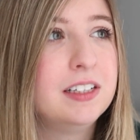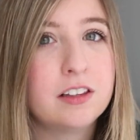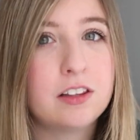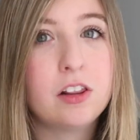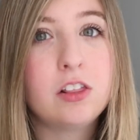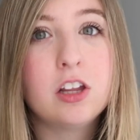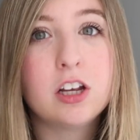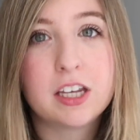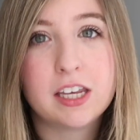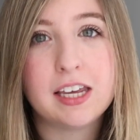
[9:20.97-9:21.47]
The
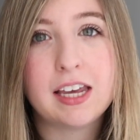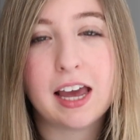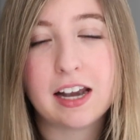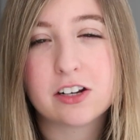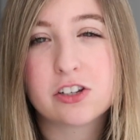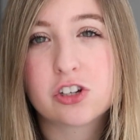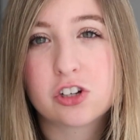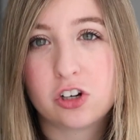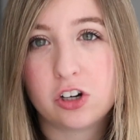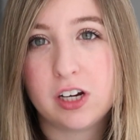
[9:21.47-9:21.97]
looking at
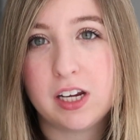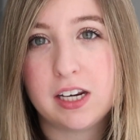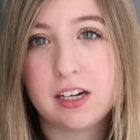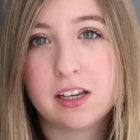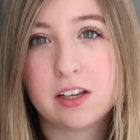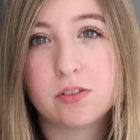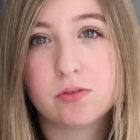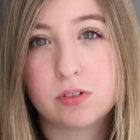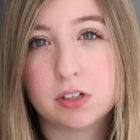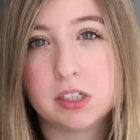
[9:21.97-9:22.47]
a screen
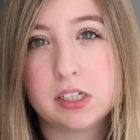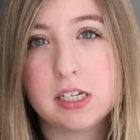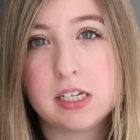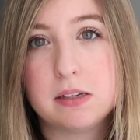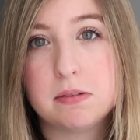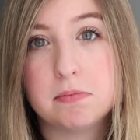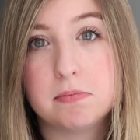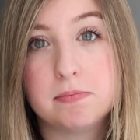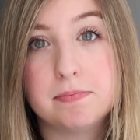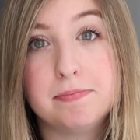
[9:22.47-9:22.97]
can
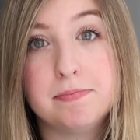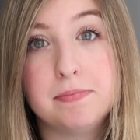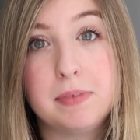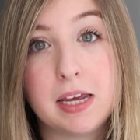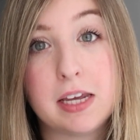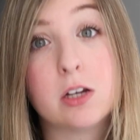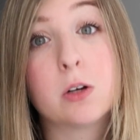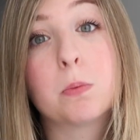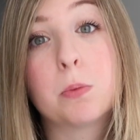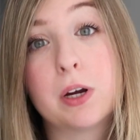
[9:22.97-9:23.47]
really
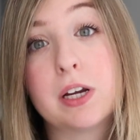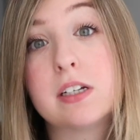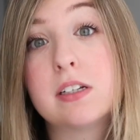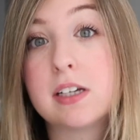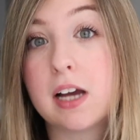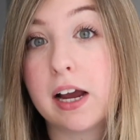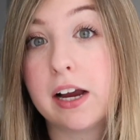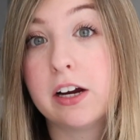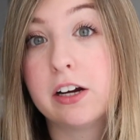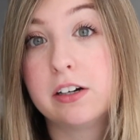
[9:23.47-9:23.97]
make your brain
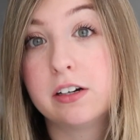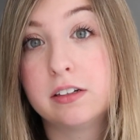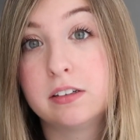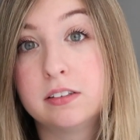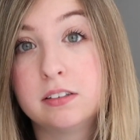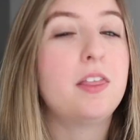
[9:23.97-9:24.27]
tired.